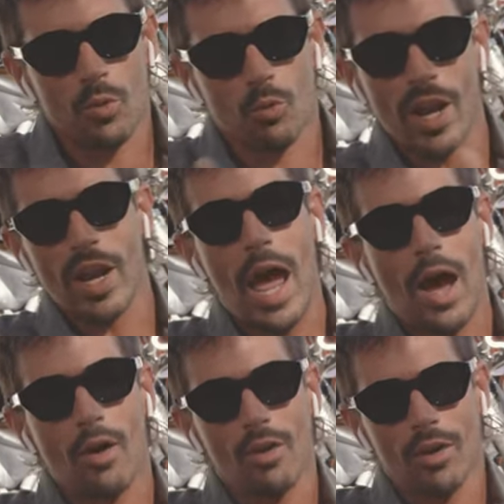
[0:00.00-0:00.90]
right
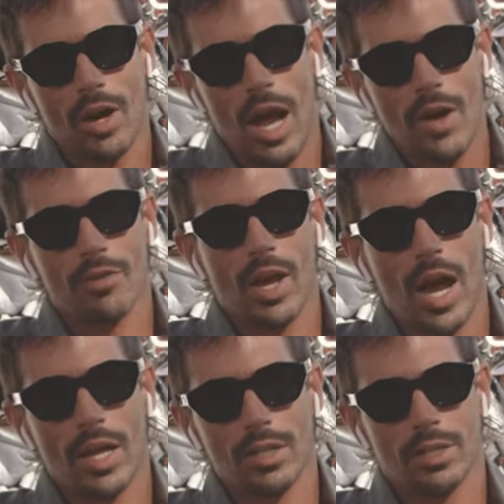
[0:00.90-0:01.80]
now I've
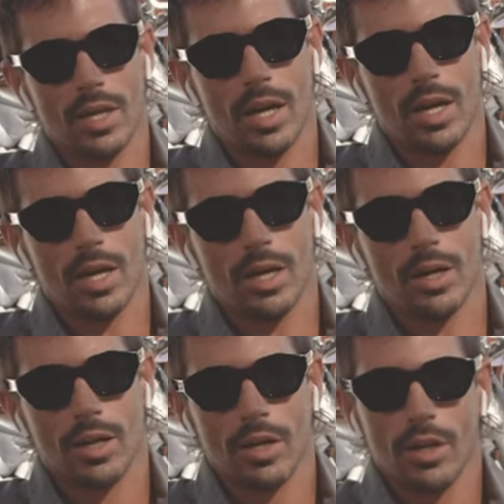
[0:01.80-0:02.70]
got
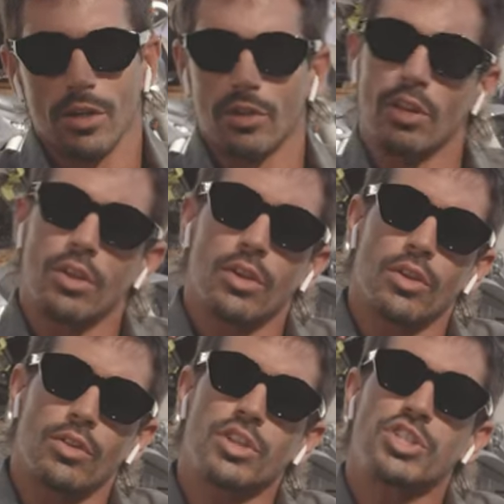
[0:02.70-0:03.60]
uh,
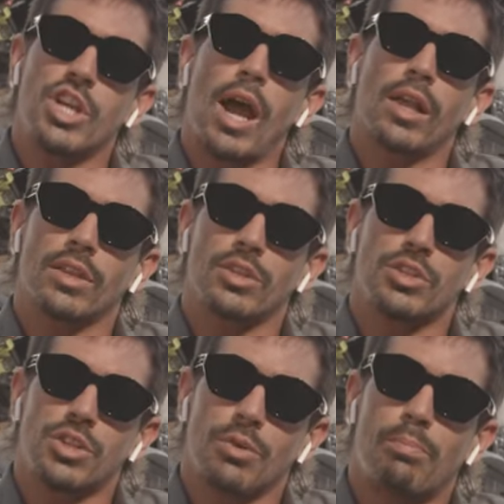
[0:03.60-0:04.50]
the
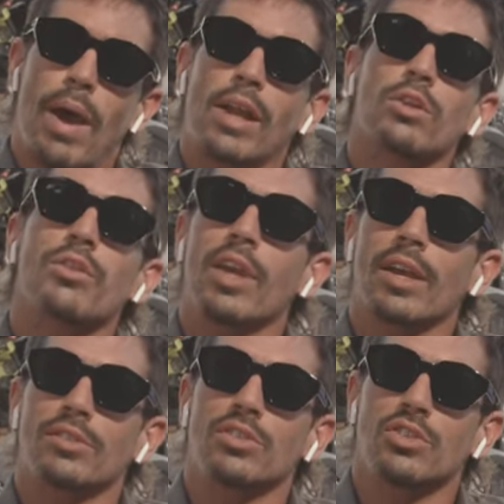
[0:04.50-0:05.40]
challenge Battle of the
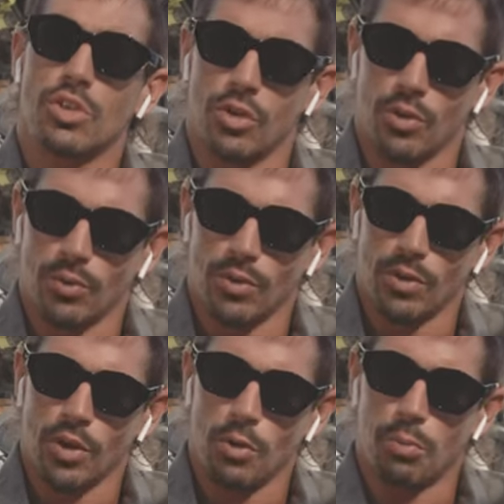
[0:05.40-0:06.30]
Exes 2
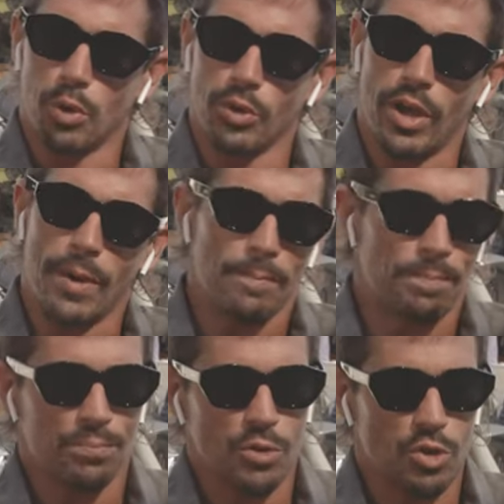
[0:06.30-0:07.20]
pulled up,
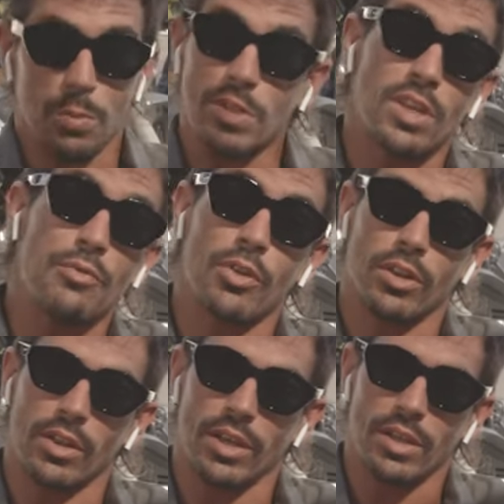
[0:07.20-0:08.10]

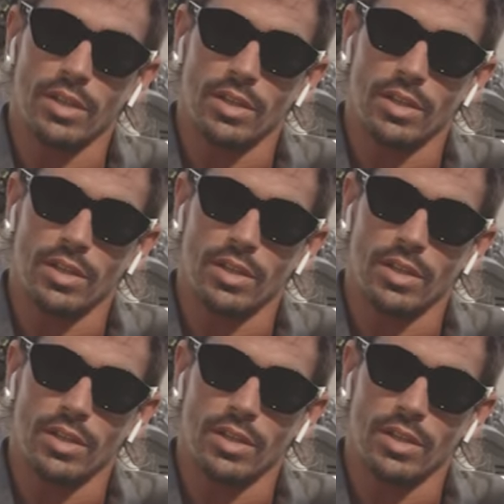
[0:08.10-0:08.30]
specifically